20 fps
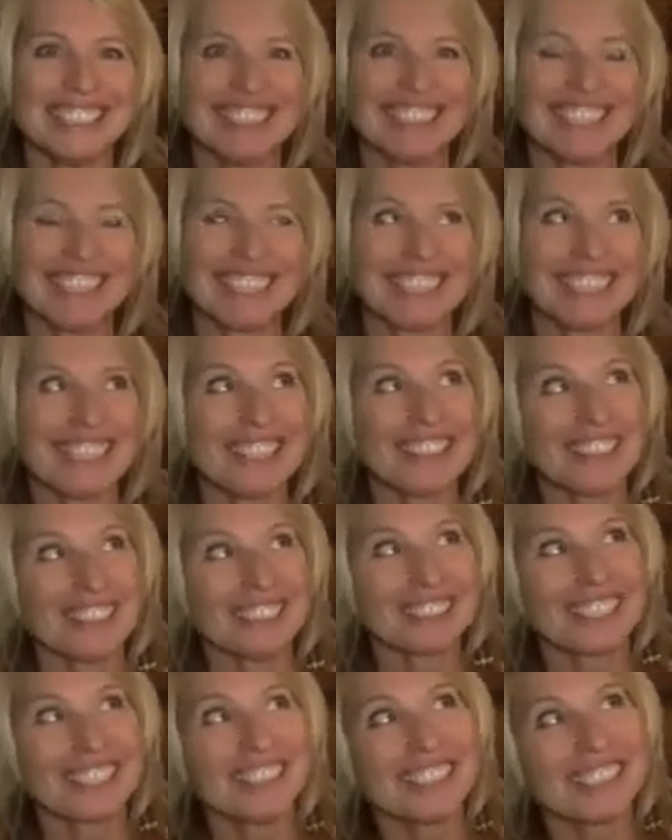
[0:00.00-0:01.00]
And I
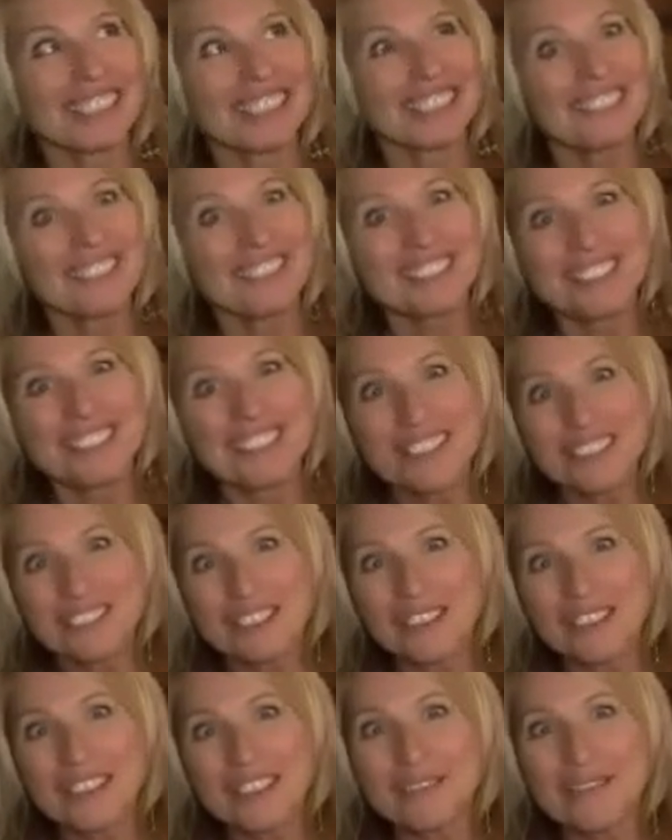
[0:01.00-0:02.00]
also would love you to
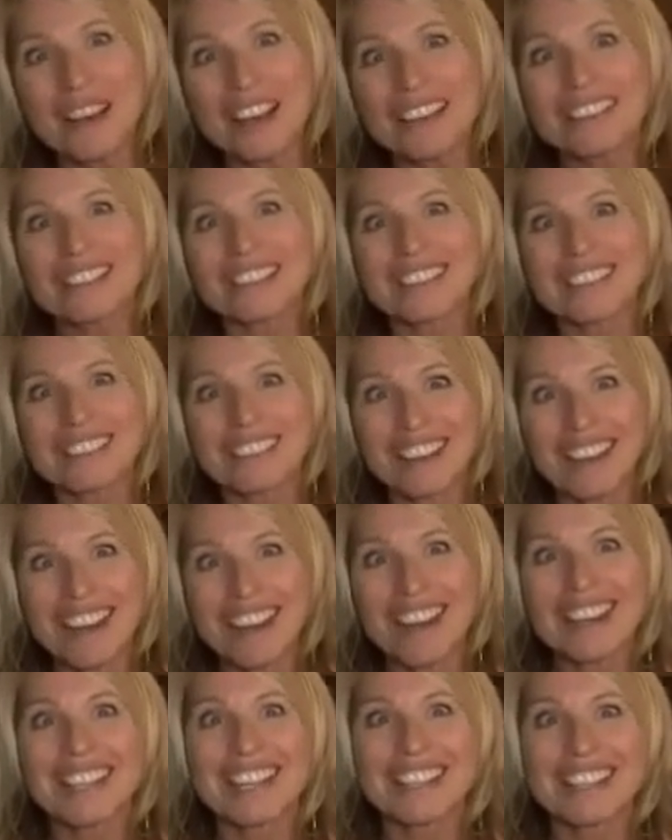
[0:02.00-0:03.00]
talk about the
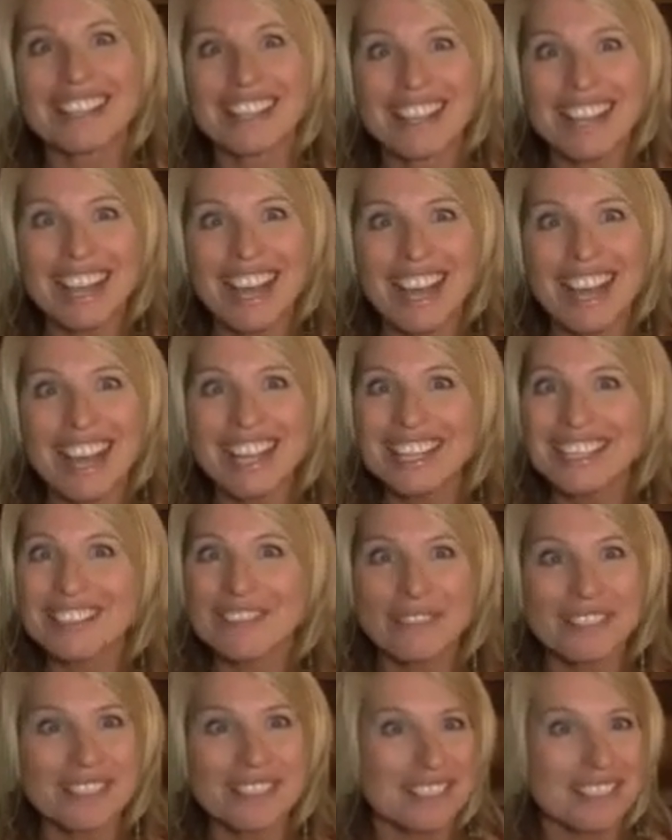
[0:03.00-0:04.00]
dark and the light,
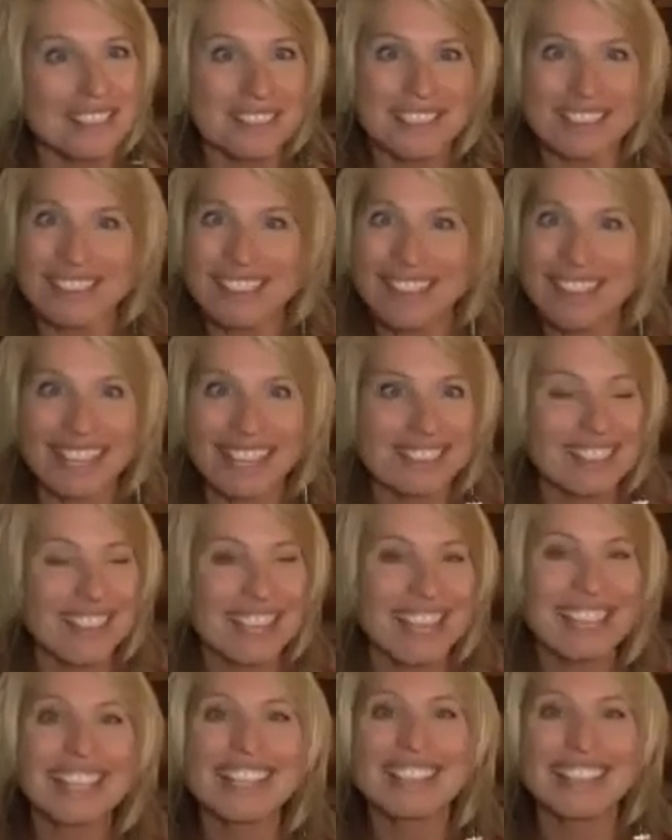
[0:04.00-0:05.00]
but
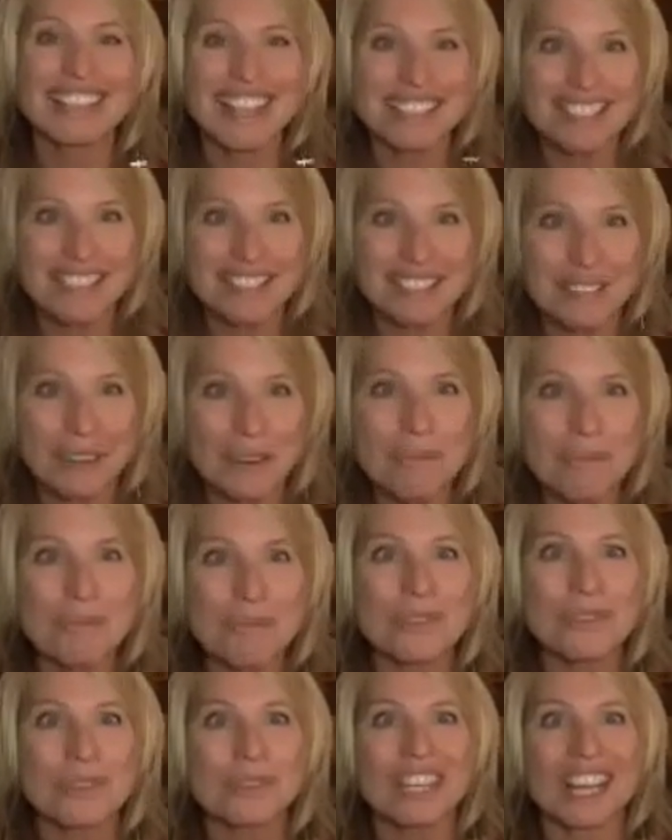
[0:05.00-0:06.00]
take it as it
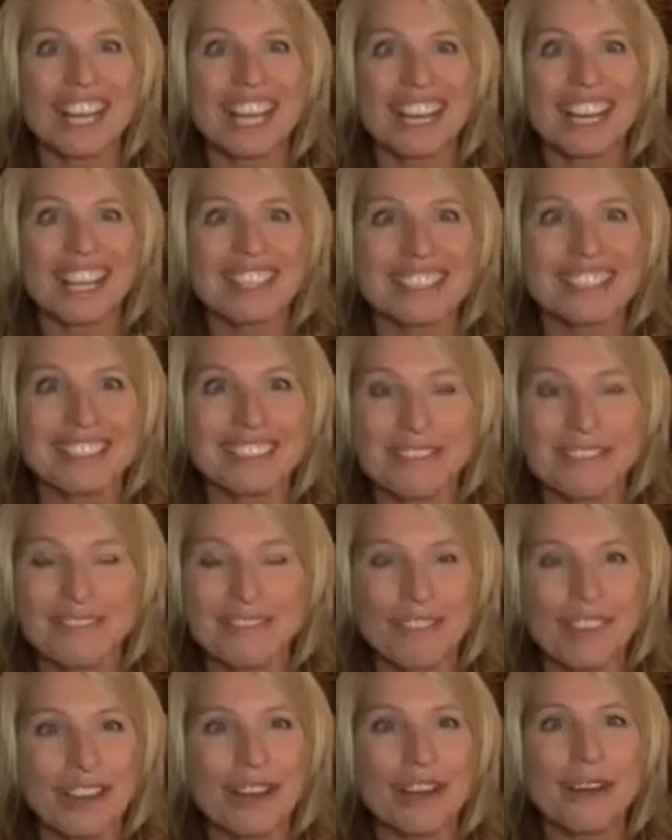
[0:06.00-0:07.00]
comes tonight.
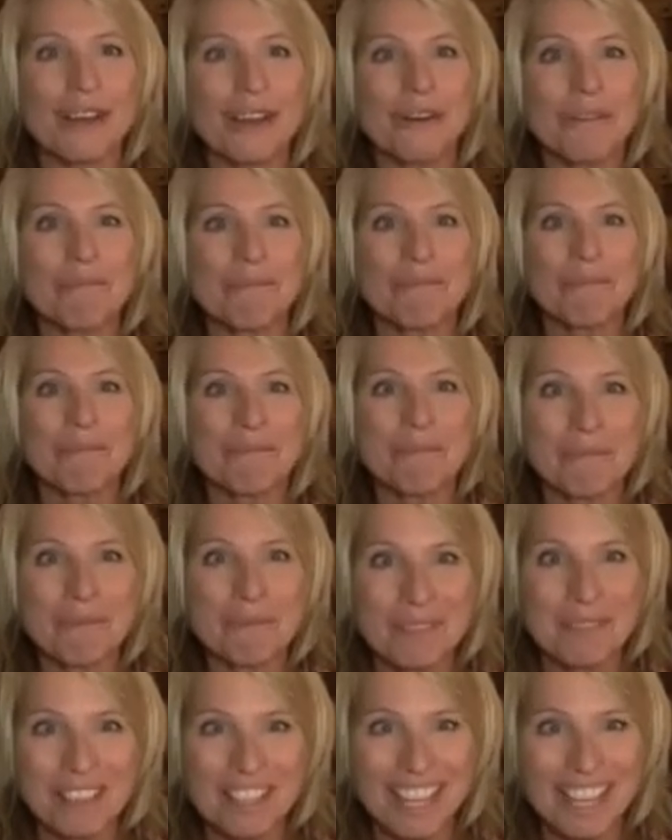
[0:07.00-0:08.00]
Flow
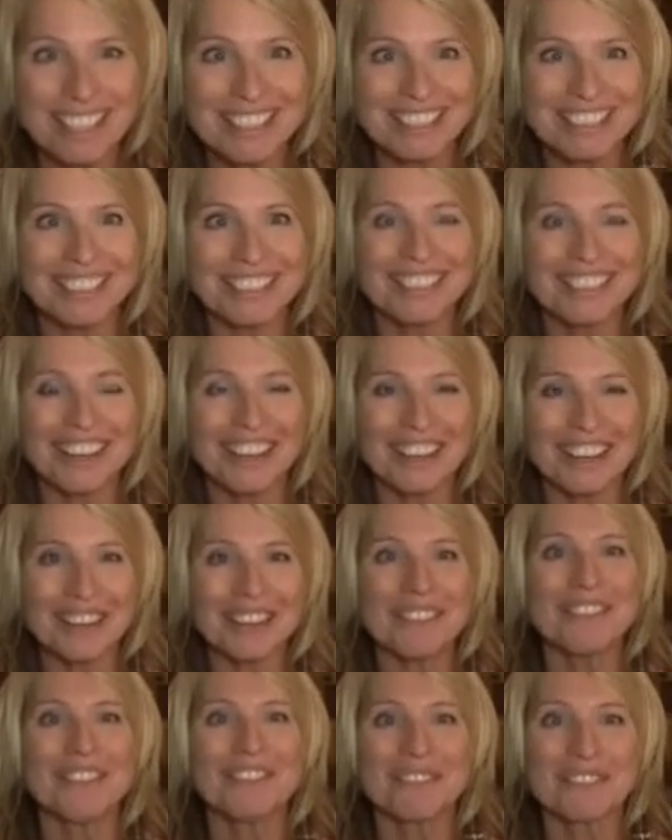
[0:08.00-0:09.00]
as you go.